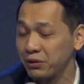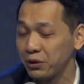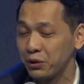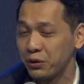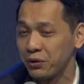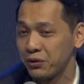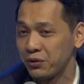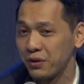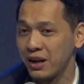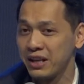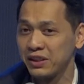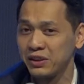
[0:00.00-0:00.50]
the
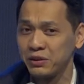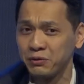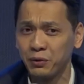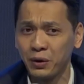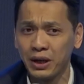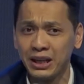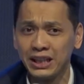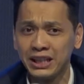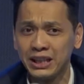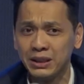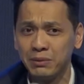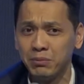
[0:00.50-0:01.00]
horizon for
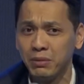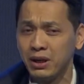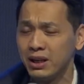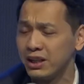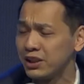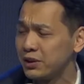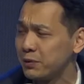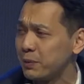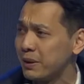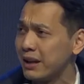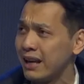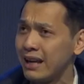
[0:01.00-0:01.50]
18
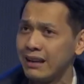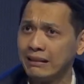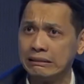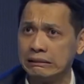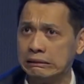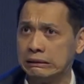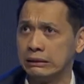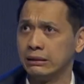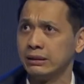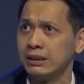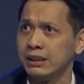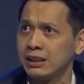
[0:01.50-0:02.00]
months, but then
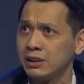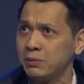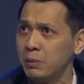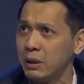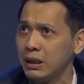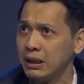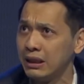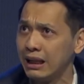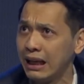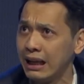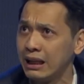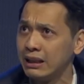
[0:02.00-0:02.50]
6
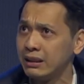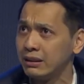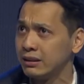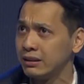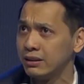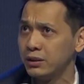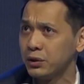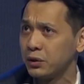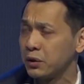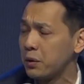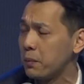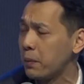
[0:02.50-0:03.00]
months later,
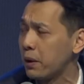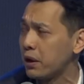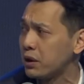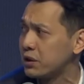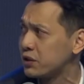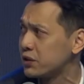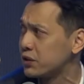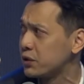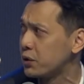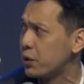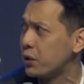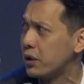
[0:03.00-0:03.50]
your
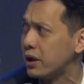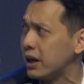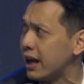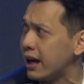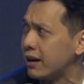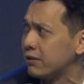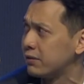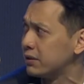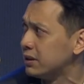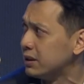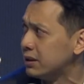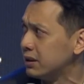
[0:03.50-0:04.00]
competitors already
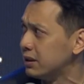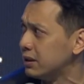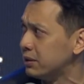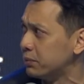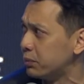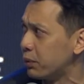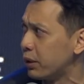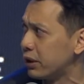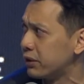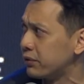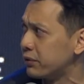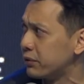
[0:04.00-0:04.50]
have a
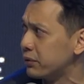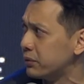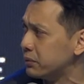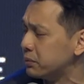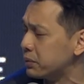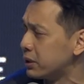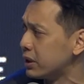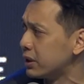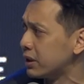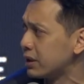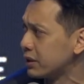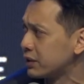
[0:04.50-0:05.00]
breakthrough
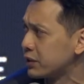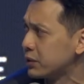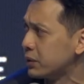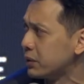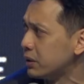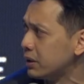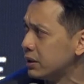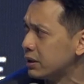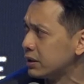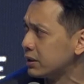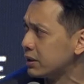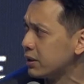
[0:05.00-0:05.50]
products
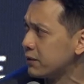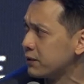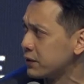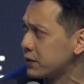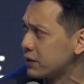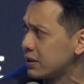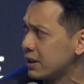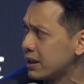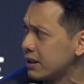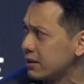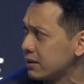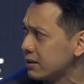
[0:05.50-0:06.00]
or
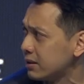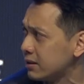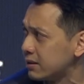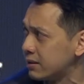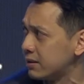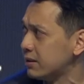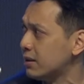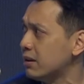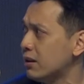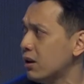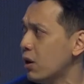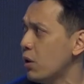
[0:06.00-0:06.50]
services that
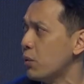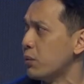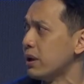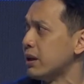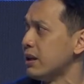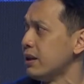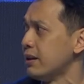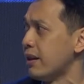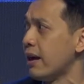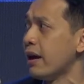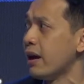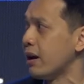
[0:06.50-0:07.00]
is
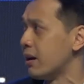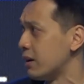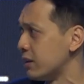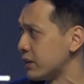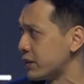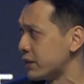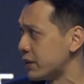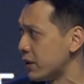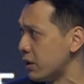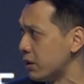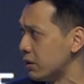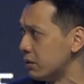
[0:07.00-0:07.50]
already there.
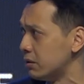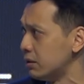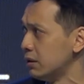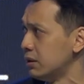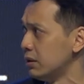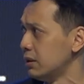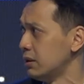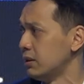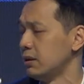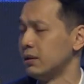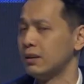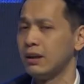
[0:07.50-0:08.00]
So,
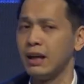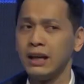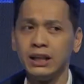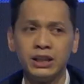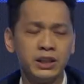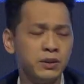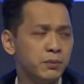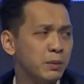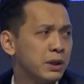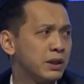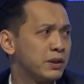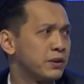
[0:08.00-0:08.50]

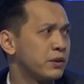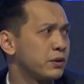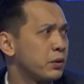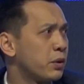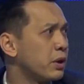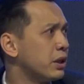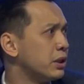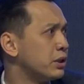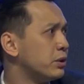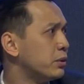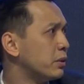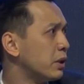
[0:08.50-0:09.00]
18 months is
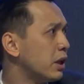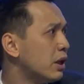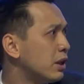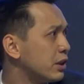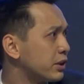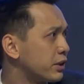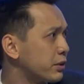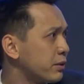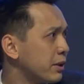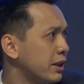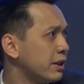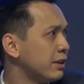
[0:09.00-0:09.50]
already 2
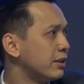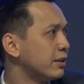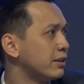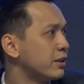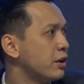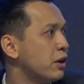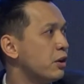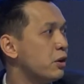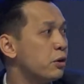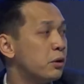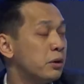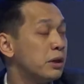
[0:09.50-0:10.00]
months, right? Yep.
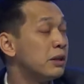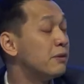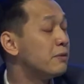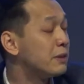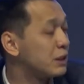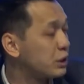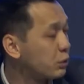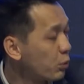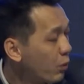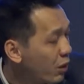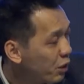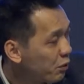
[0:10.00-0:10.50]
So, or
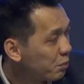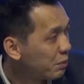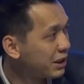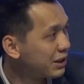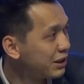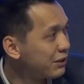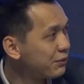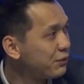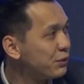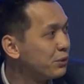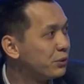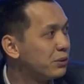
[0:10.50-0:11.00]
even 12
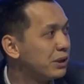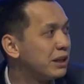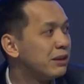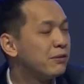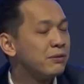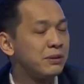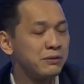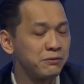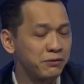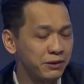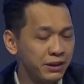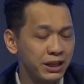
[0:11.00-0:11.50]
months, if you
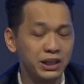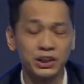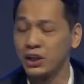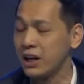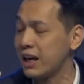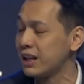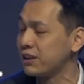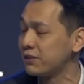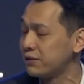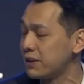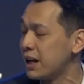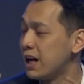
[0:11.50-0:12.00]
even finish
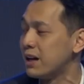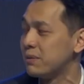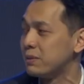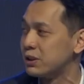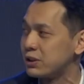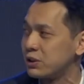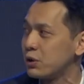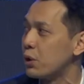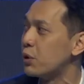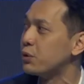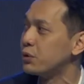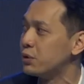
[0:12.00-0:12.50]
ahead of time,
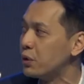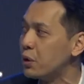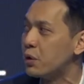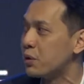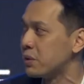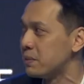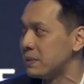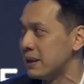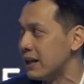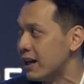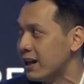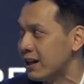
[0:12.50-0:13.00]
you're
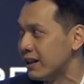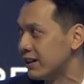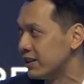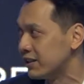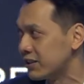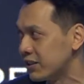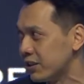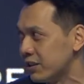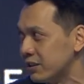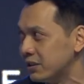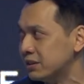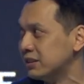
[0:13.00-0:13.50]
already behind. So,